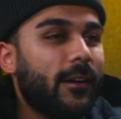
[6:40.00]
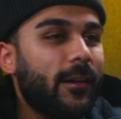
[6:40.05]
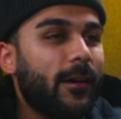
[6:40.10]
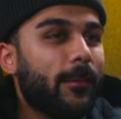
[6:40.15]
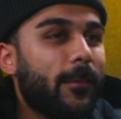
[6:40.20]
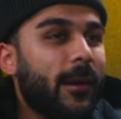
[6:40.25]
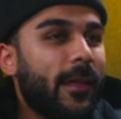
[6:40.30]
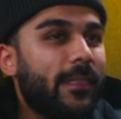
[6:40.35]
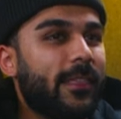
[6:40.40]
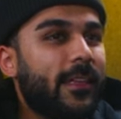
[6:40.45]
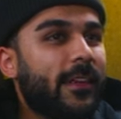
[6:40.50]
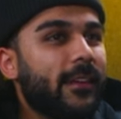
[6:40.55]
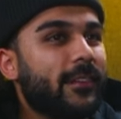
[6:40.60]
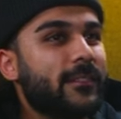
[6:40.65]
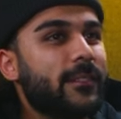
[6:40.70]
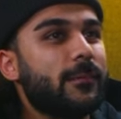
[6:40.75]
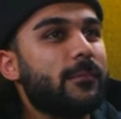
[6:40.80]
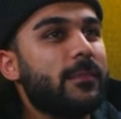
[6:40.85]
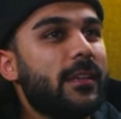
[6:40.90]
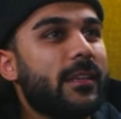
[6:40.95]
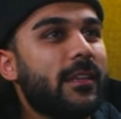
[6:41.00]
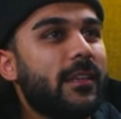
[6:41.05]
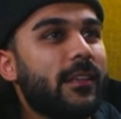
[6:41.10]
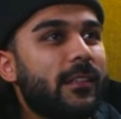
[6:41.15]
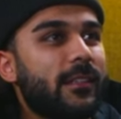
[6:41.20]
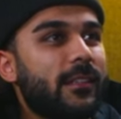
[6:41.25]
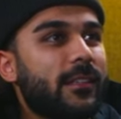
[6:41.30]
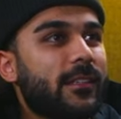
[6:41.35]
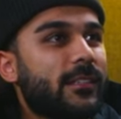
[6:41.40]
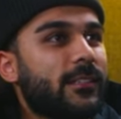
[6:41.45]
Um, I think to
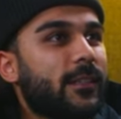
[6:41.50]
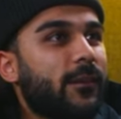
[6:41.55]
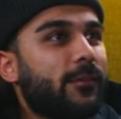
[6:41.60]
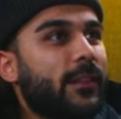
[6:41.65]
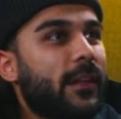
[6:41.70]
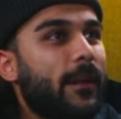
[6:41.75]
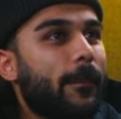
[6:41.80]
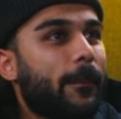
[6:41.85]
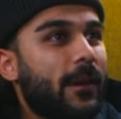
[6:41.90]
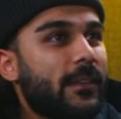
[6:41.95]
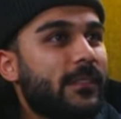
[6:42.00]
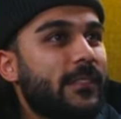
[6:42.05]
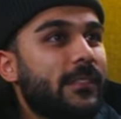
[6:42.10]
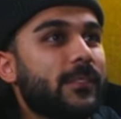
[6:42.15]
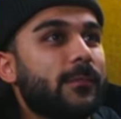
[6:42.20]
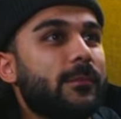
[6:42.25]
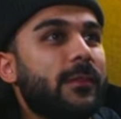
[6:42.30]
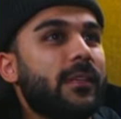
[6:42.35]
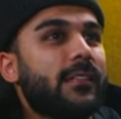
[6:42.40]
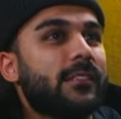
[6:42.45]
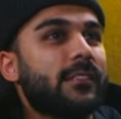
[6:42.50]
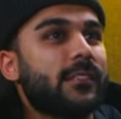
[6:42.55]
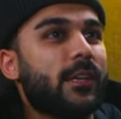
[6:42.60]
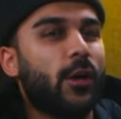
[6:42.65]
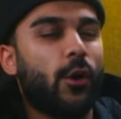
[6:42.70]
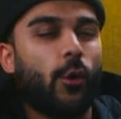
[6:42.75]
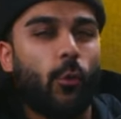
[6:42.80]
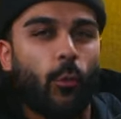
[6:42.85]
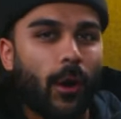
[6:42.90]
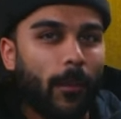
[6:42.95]
me, the stuff that impresses me is
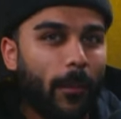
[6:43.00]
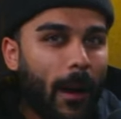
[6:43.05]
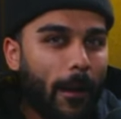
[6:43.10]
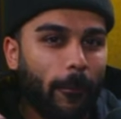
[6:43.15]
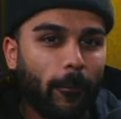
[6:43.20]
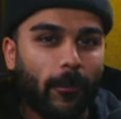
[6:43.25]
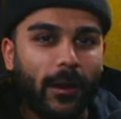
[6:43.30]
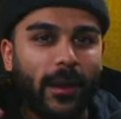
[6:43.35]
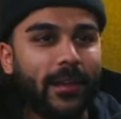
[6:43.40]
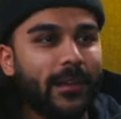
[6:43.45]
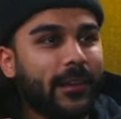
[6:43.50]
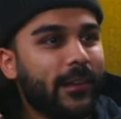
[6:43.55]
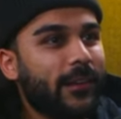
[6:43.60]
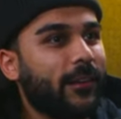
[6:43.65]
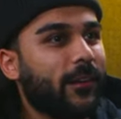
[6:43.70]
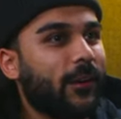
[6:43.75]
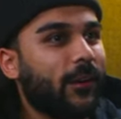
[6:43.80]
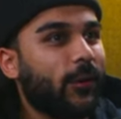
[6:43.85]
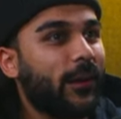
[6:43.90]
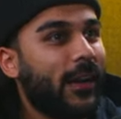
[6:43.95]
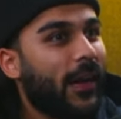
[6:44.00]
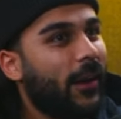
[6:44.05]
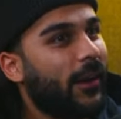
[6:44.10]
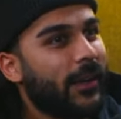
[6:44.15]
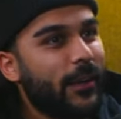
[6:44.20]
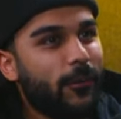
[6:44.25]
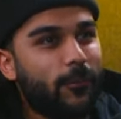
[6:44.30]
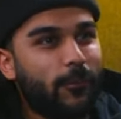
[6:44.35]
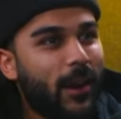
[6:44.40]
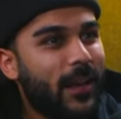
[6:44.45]
where my brain can go and how I
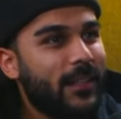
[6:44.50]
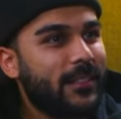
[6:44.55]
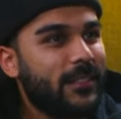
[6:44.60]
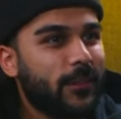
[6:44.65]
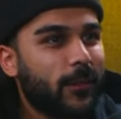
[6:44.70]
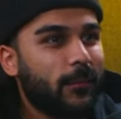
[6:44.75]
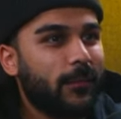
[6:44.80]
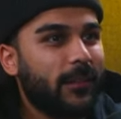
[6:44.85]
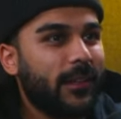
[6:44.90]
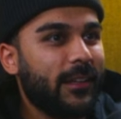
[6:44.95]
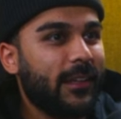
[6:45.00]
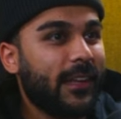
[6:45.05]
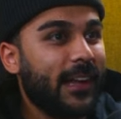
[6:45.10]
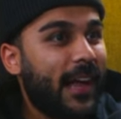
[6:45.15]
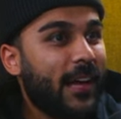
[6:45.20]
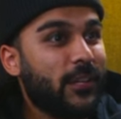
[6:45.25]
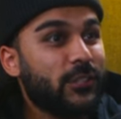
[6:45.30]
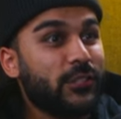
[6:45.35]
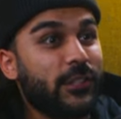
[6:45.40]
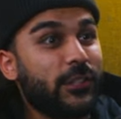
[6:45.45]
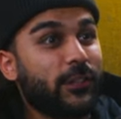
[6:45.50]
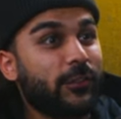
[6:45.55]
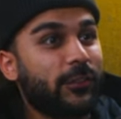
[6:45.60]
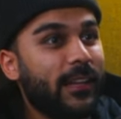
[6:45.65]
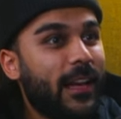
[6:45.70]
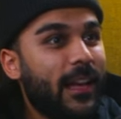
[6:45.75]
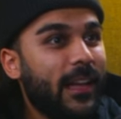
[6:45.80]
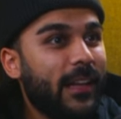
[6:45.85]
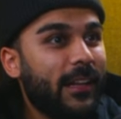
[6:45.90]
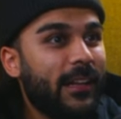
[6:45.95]
can write something and actually
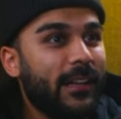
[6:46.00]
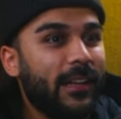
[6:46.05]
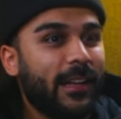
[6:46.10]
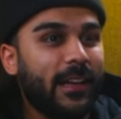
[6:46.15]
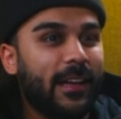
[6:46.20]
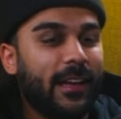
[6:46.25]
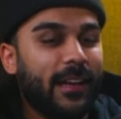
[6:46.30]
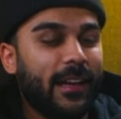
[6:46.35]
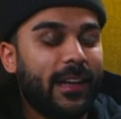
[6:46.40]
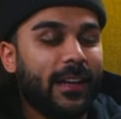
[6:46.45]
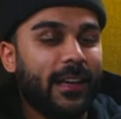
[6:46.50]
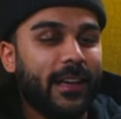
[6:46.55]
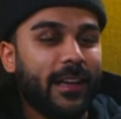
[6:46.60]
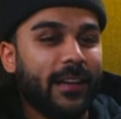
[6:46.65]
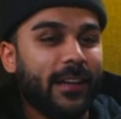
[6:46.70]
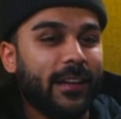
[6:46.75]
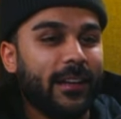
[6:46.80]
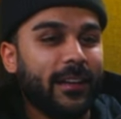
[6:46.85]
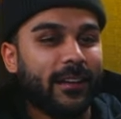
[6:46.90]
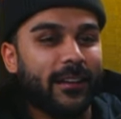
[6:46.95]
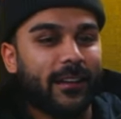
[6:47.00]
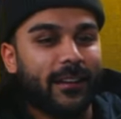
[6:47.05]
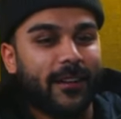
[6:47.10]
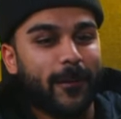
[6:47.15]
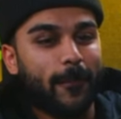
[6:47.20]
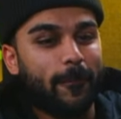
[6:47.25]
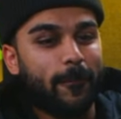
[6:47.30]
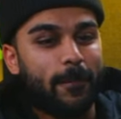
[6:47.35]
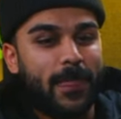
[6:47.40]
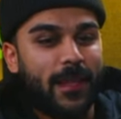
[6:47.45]
create it and
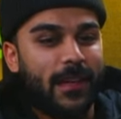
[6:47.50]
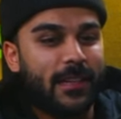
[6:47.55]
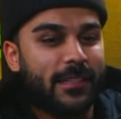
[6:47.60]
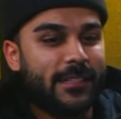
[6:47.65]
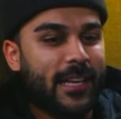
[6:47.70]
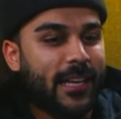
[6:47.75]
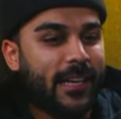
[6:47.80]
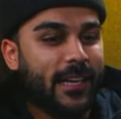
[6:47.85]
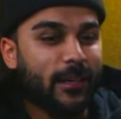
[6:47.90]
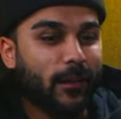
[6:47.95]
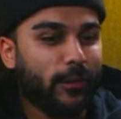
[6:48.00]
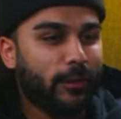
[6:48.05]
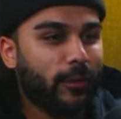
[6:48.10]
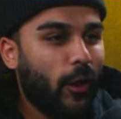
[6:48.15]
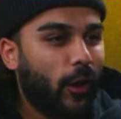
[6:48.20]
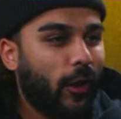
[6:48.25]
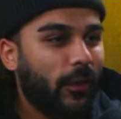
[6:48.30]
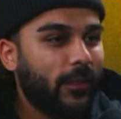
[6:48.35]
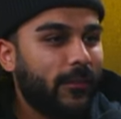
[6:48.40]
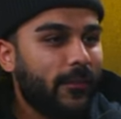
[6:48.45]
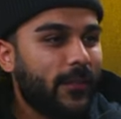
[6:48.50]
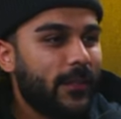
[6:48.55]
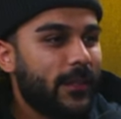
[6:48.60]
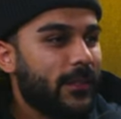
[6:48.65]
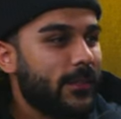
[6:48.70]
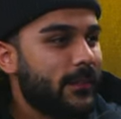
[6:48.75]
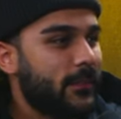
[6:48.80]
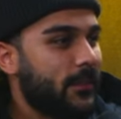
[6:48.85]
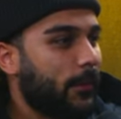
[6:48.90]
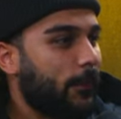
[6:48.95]
um, taking a thought
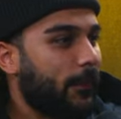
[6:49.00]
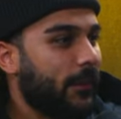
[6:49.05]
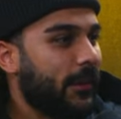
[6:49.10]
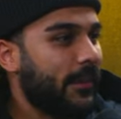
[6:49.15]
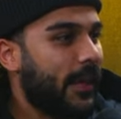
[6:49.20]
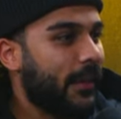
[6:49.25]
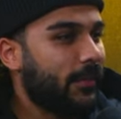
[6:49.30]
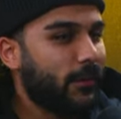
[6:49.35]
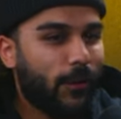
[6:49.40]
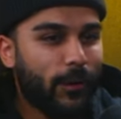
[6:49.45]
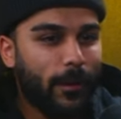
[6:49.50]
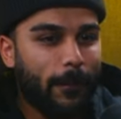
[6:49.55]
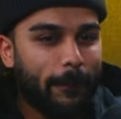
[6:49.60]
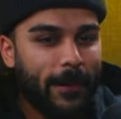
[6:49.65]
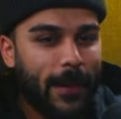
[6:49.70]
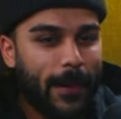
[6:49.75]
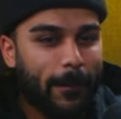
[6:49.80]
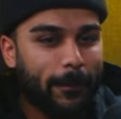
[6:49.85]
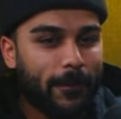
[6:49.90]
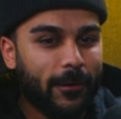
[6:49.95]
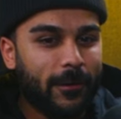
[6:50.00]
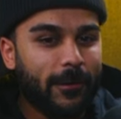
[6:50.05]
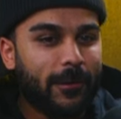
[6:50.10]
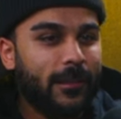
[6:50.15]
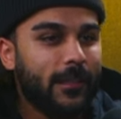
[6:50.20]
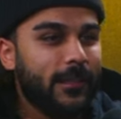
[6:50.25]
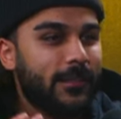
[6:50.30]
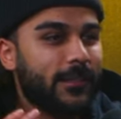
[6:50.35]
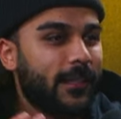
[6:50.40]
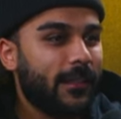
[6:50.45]
to putting that thought on paper
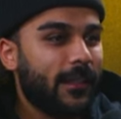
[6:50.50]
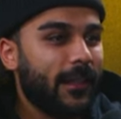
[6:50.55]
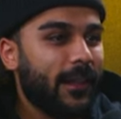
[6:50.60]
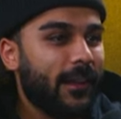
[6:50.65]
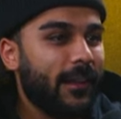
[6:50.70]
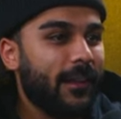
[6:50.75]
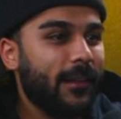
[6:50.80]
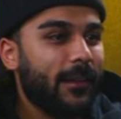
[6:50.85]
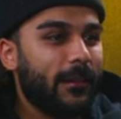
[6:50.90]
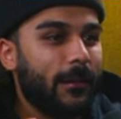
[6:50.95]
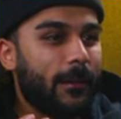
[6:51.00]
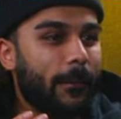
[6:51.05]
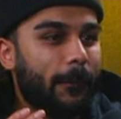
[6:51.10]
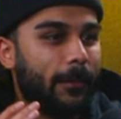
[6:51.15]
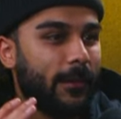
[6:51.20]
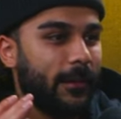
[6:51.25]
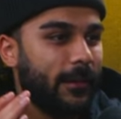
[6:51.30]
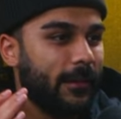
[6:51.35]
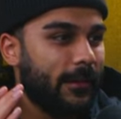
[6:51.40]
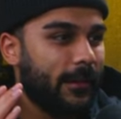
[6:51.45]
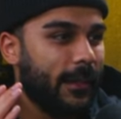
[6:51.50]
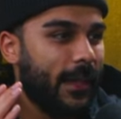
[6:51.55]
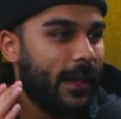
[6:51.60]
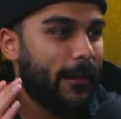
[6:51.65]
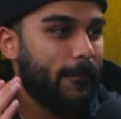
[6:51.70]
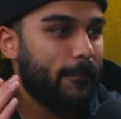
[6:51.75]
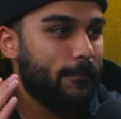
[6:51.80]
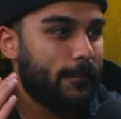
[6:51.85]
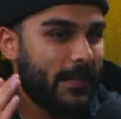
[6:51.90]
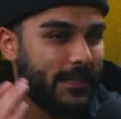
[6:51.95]
to then putting
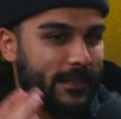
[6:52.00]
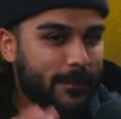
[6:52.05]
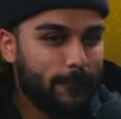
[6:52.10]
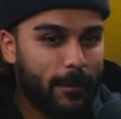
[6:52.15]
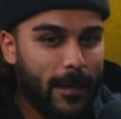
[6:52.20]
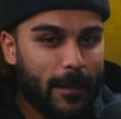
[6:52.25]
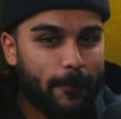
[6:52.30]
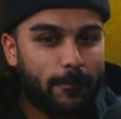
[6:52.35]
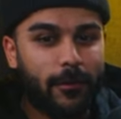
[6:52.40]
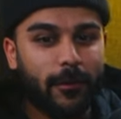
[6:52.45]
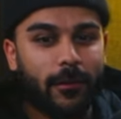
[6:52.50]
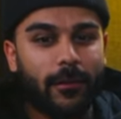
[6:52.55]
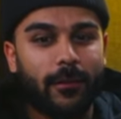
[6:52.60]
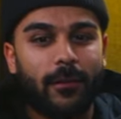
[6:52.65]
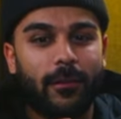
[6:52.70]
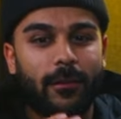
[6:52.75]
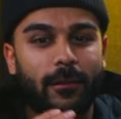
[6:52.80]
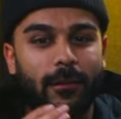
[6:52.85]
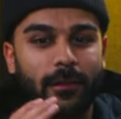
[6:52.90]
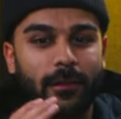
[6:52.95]
that piece of paper